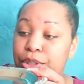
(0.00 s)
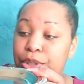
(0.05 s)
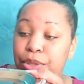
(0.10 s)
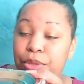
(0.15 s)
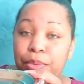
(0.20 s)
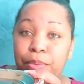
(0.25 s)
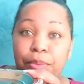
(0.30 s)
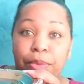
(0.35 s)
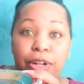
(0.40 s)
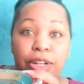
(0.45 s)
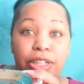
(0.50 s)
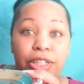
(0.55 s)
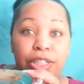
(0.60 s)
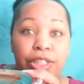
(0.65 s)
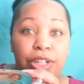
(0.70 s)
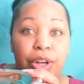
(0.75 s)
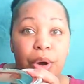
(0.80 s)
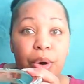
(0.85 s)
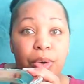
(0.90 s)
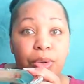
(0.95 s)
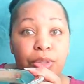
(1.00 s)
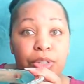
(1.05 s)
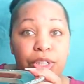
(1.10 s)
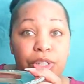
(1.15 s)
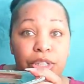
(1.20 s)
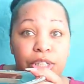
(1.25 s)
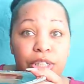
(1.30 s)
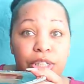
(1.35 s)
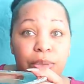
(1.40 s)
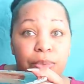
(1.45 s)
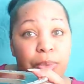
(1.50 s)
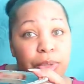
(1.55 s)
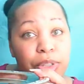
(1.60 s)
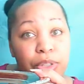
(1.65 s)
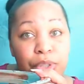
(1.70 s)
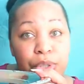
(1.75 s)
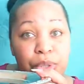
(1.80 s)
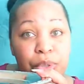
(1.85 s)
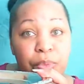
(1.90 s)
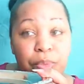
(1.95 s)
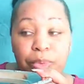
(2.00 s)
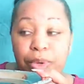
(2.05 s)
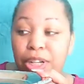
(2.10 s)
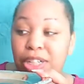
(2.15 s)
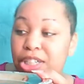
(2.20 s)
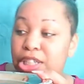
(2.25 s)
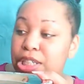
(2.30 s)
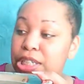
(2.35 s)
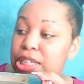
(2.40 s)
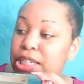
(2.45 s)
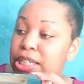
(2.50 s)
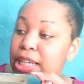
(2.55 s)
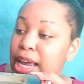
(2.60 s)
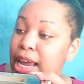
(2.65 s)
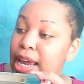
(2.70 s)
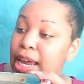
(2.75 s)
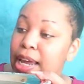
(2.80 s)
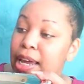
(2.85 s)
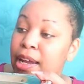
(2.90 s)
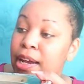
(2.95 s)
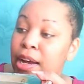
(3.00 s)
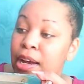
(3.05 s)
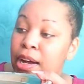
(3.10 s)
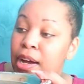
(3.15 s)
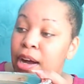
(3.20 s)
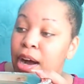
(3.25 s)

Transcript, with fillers: toothbrush holder with the toothbrushes and